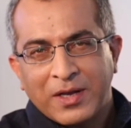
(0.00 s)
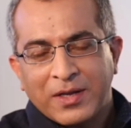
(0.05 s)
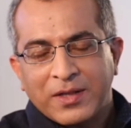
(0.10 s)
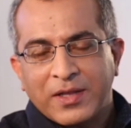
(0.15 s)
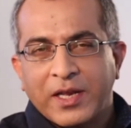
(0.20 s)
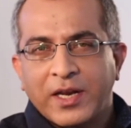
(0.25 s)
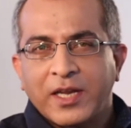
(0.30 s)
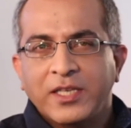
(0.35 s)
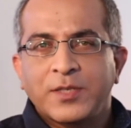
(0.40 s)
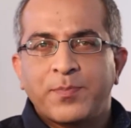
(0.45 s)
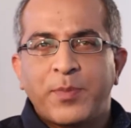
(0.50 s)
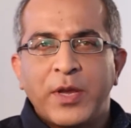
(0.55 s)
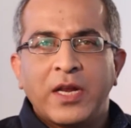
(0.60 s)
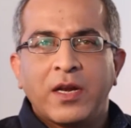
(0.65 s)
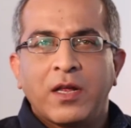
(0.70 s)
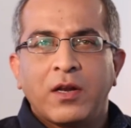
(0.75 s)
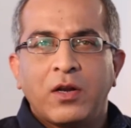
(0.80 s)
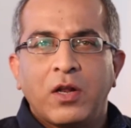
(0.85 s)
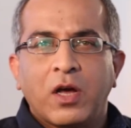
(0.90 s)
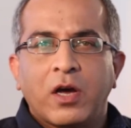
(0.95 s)
There has been
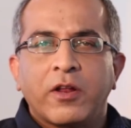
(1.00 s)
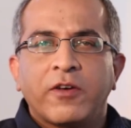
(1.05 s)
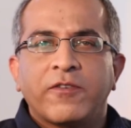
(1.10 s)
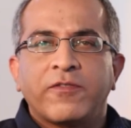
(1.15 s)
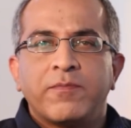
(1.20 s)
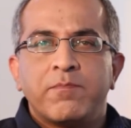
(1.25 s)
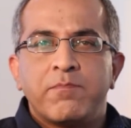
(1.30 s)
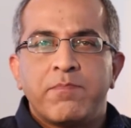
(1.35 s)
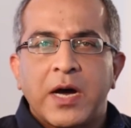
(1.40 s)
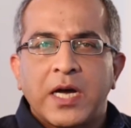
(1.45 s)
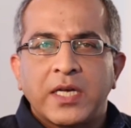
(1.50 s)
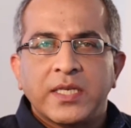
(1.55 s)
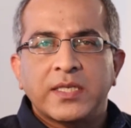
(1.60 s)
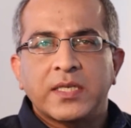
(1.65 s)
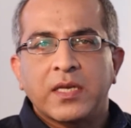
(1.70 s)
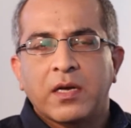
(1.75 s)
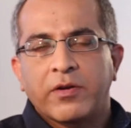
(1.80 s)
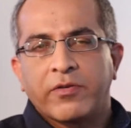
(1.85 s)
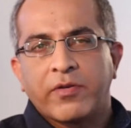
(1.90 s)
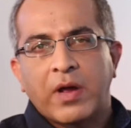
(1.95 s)
a lot of
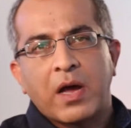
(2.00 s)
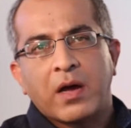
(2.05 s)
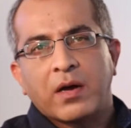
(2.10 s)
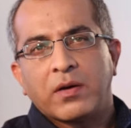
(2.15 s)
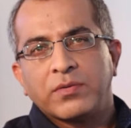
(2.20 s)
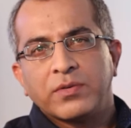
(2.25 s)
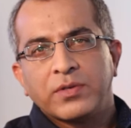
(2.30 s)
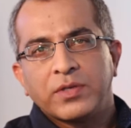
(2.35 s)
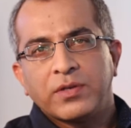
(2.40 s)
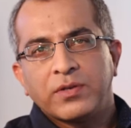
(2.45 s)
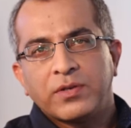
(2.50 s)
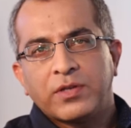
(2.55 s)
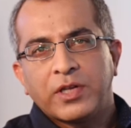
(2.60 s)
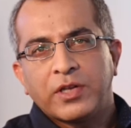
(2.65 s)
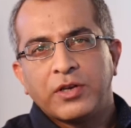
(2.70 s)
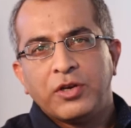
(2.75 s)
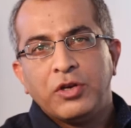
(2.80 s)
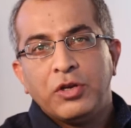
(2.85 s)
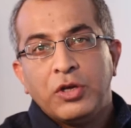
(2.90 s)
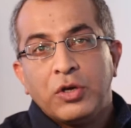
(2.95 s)
buzz around the
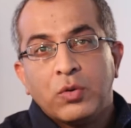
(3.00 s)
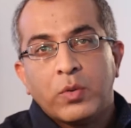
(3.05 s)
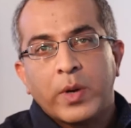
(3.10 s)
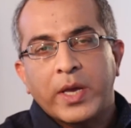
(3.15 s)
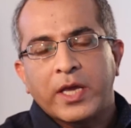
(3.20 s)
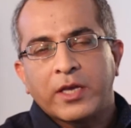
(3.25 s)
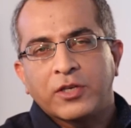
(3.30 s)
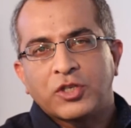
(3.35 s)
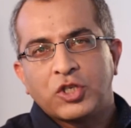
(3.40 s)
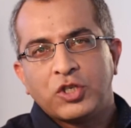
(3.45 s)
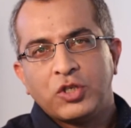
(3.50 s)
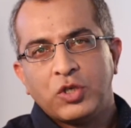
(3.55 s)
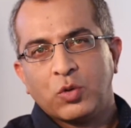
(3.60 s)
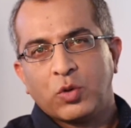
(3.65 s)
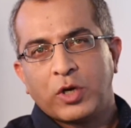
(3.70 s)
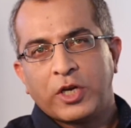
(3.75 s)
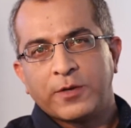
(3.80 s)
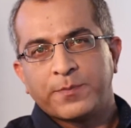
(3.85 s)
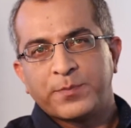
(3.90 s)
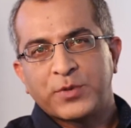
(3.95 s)
new age
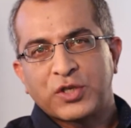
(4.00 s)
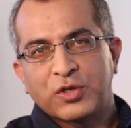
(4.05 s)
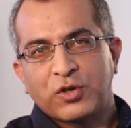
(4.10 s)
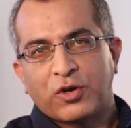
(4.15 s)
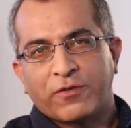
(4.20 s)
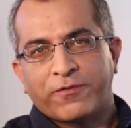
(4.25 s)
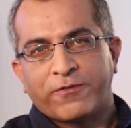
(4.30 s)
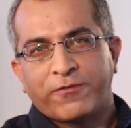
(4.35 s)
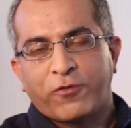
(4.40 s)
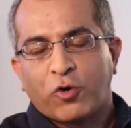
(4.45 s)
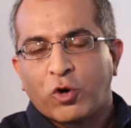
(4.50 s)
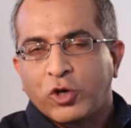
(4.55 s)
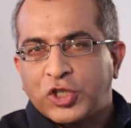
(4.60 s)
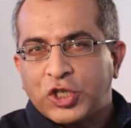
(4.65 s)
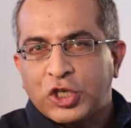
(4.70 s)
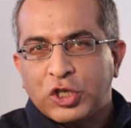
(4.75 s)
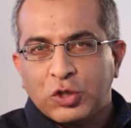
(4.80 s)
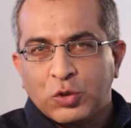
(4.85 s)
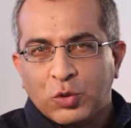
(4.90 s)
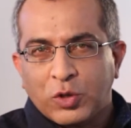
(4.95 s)
ULIPs or
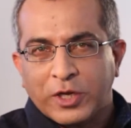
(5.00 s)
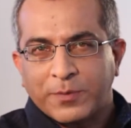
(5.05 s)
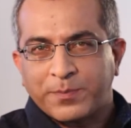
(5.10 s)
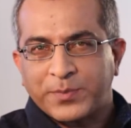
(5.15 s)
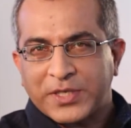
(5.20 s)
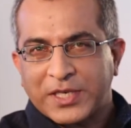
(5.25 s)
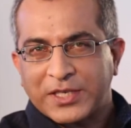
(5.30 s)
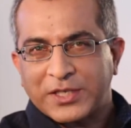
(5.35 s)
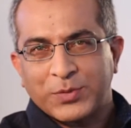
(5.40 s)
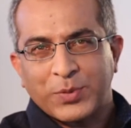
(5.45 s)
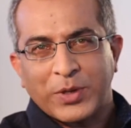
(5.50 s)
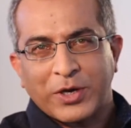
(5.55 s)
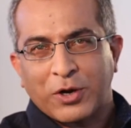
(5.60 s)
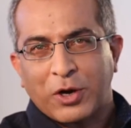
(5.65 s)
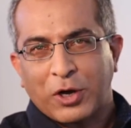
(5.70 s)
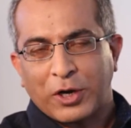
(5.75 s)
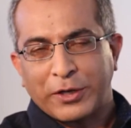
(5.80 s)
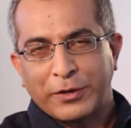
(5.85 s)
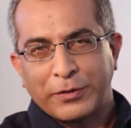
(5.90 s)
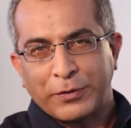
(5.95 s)
4G ULIPs as we are
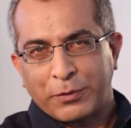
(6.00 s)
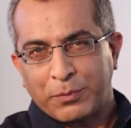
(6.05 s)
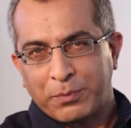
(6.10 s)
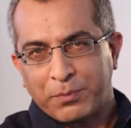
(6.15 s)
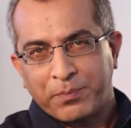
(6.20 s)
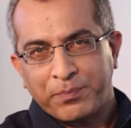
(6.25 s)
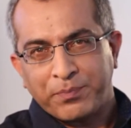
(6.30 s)
calling them.